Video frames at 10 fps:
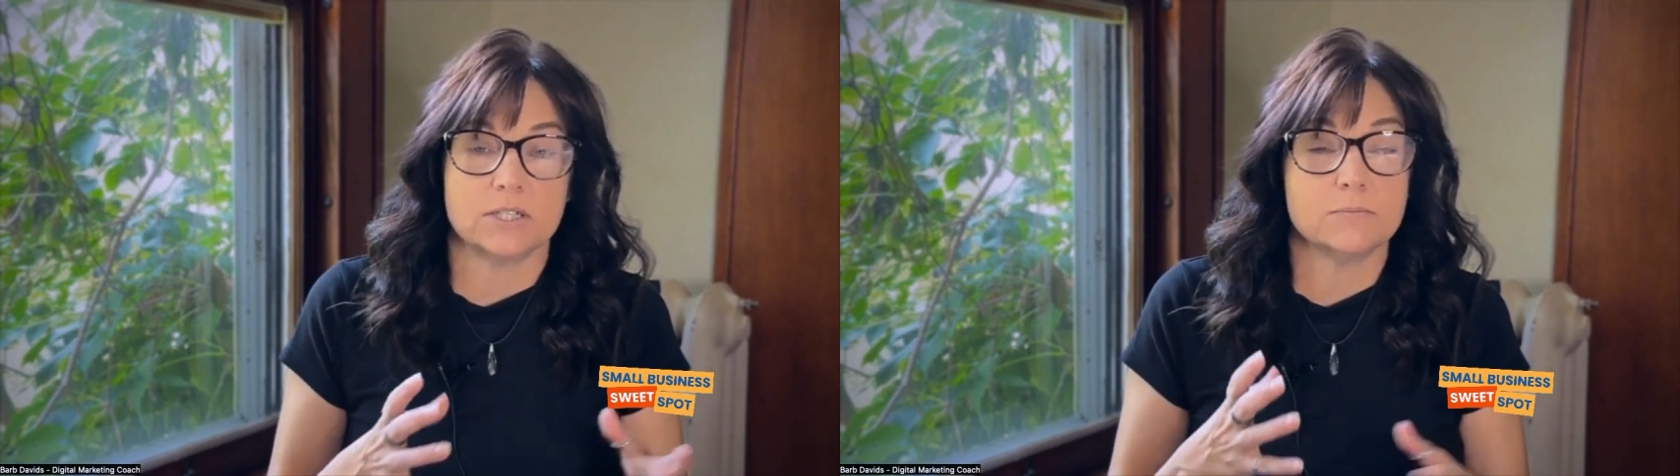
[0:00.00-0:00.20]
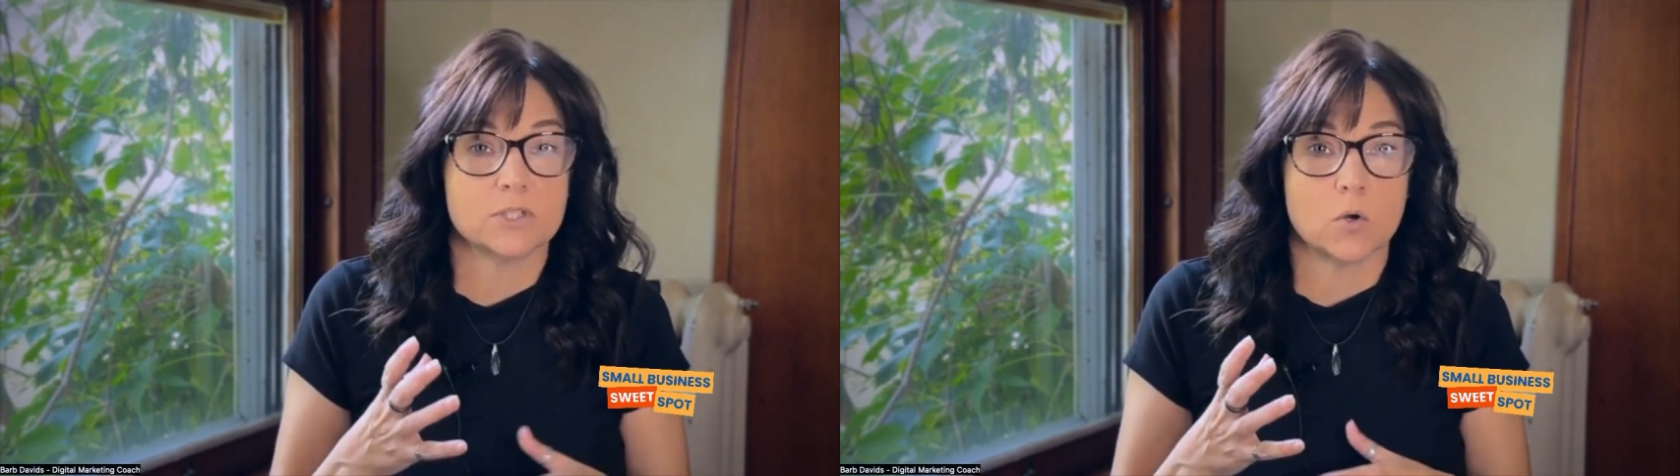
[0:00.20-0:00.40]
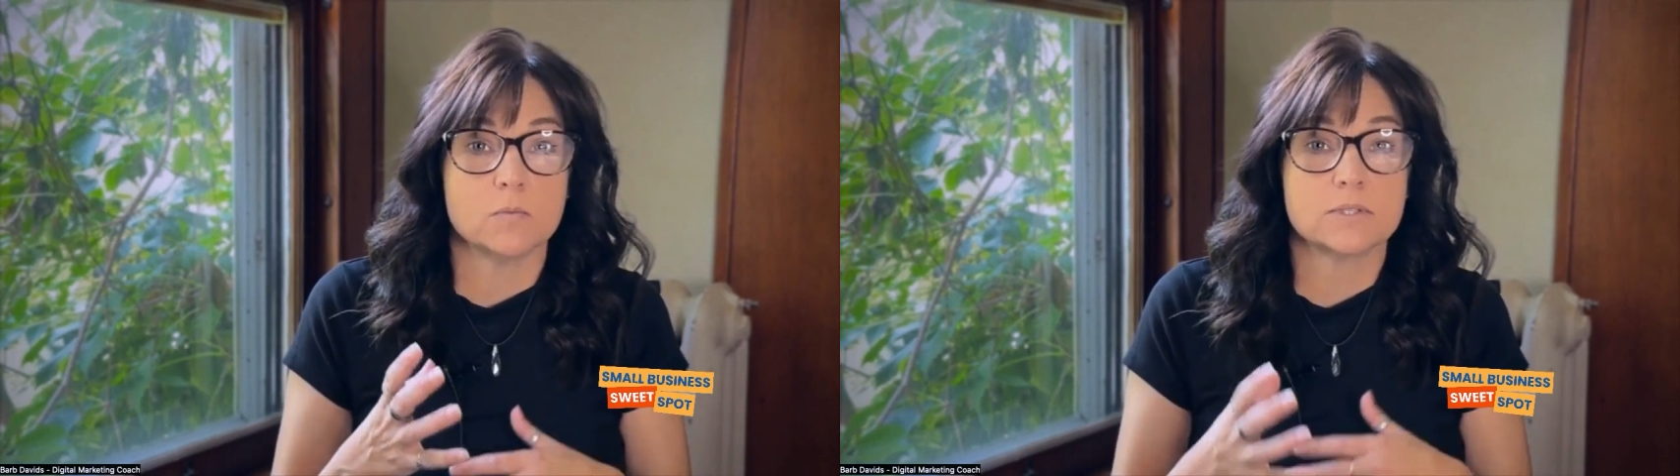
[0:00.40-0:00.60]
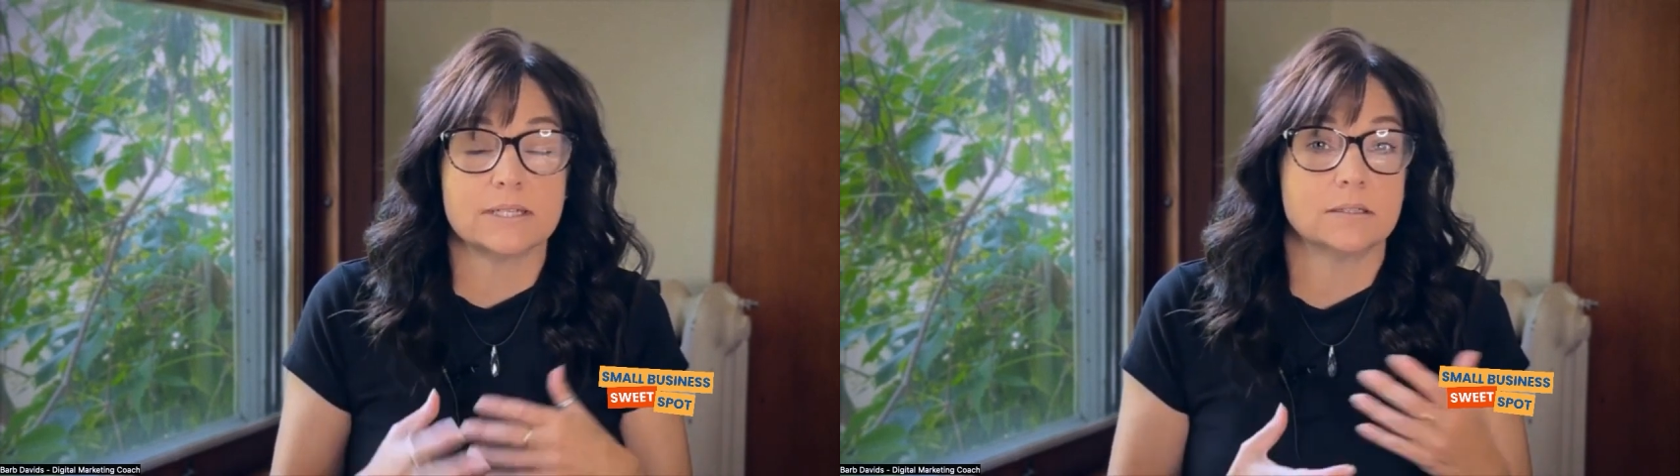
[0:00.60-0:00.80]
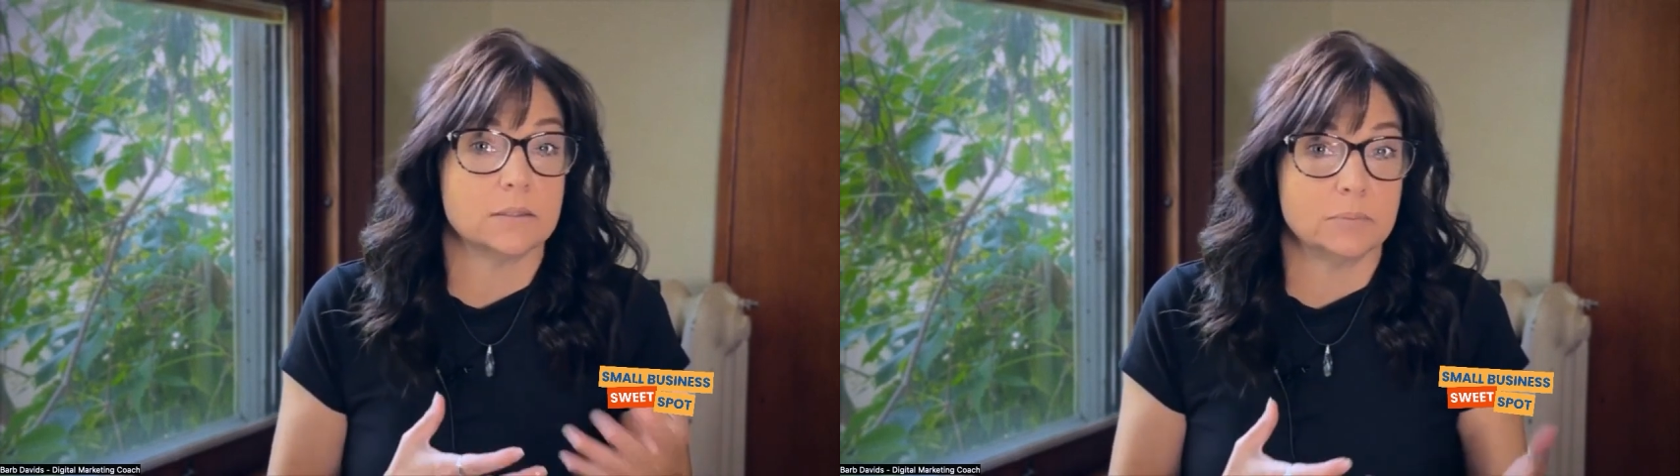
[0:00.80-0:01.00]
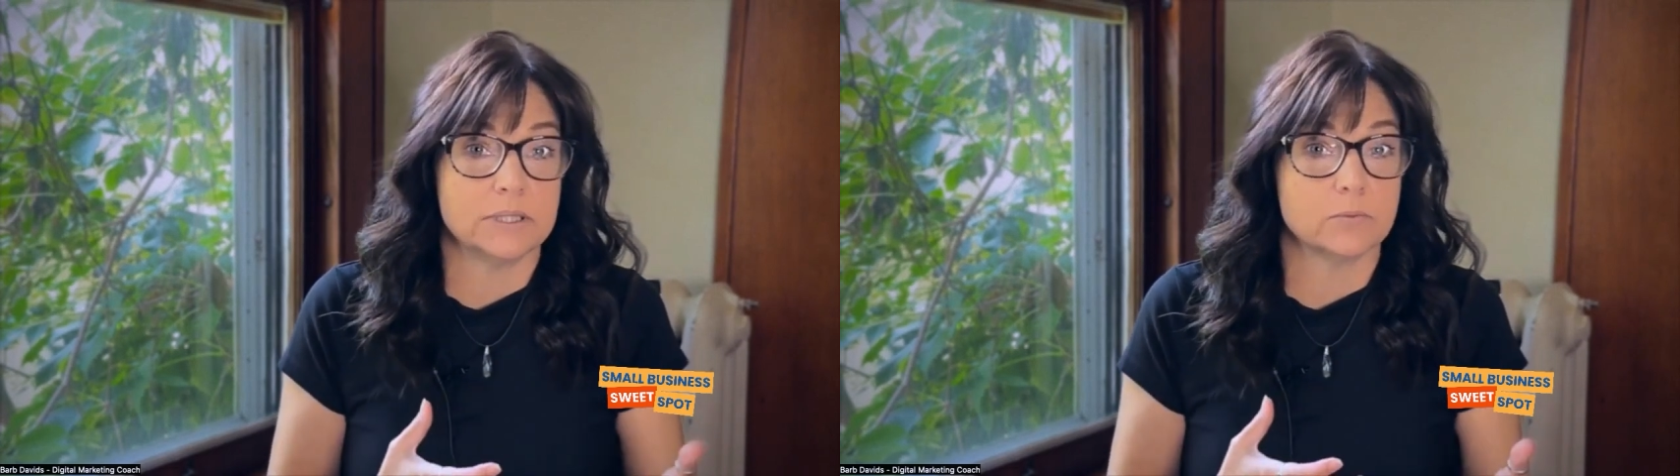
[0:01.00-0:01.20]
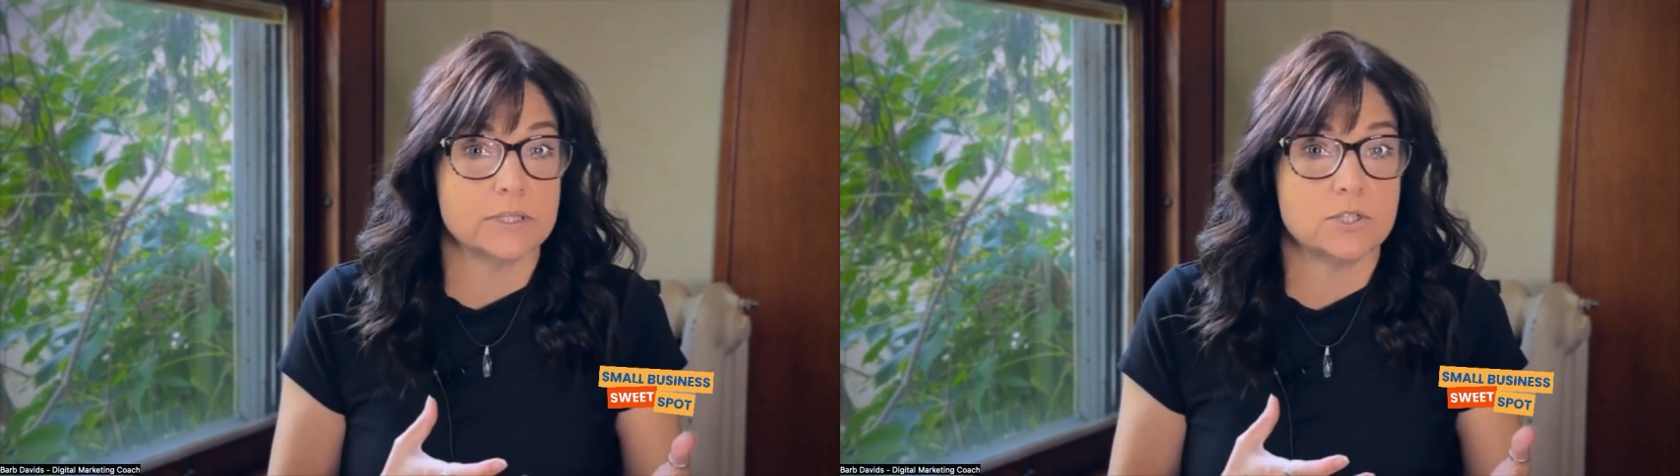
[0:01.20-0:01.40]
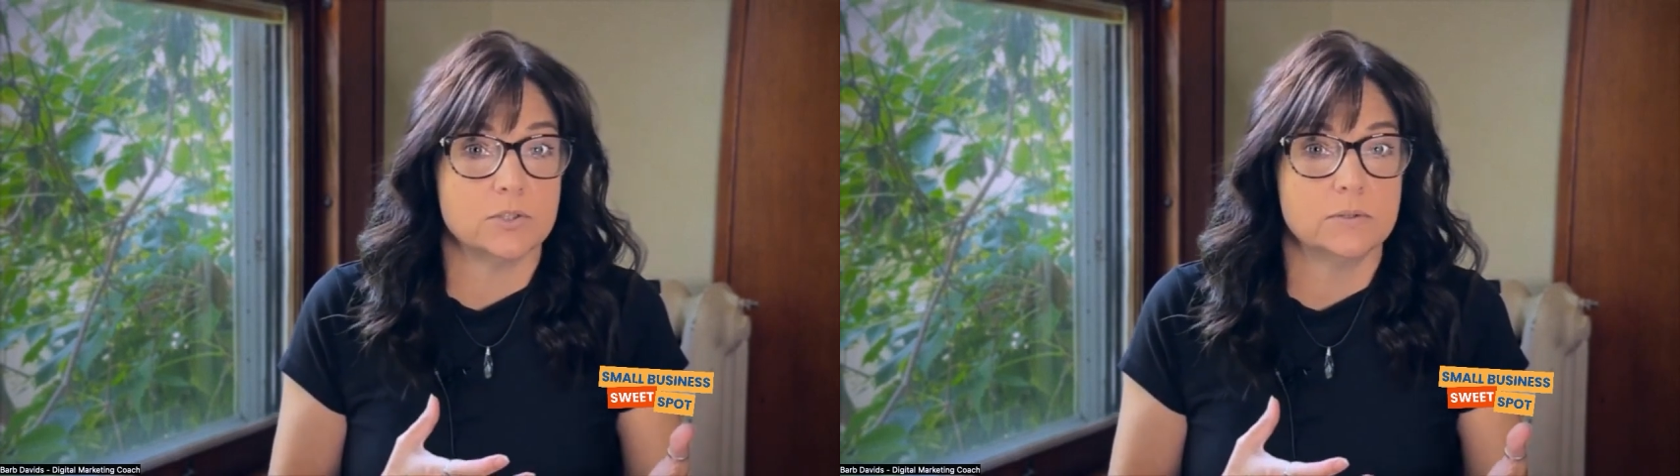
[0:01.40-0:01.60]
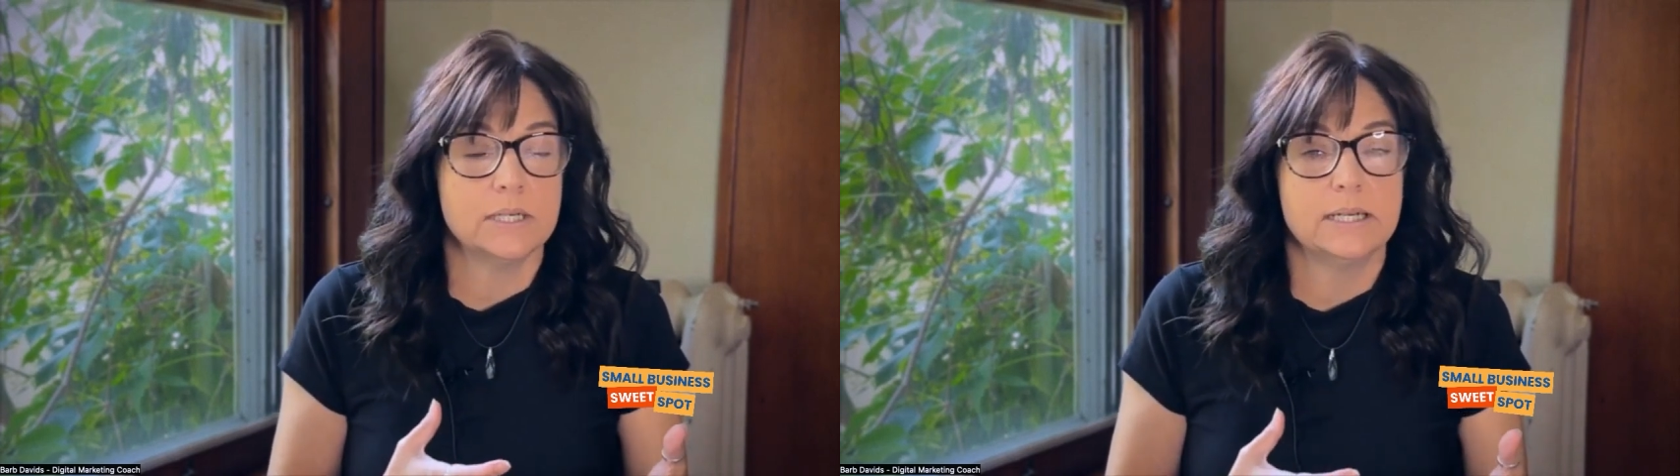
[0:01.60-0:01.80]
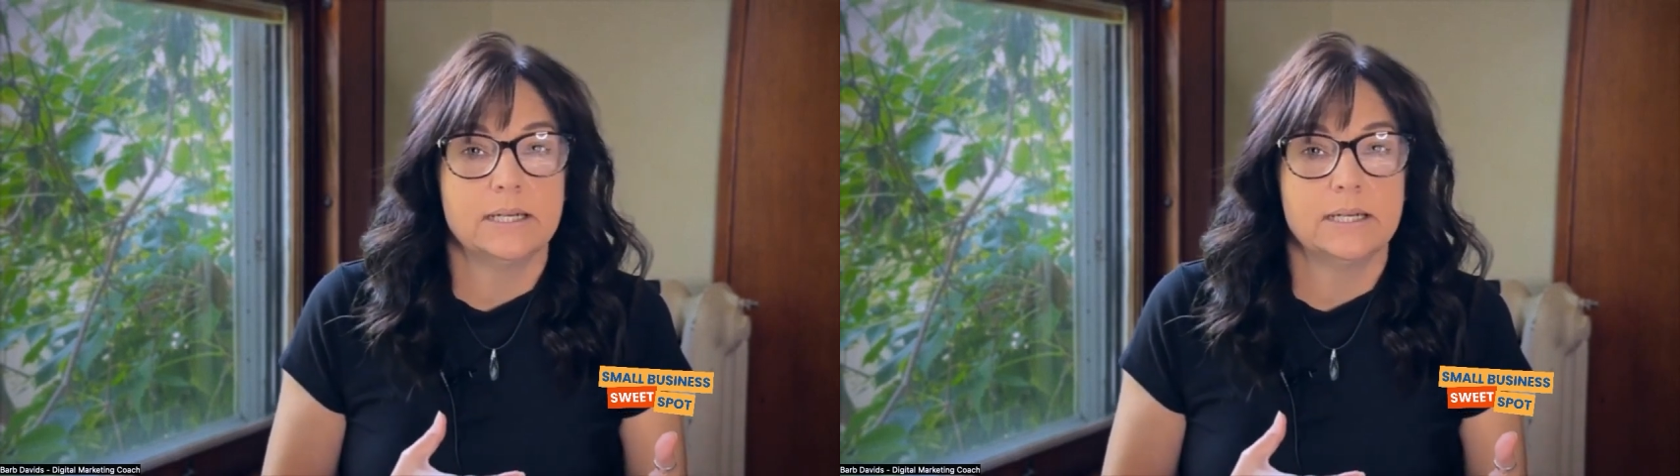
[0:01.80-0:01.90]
and it was almost like a complete redo.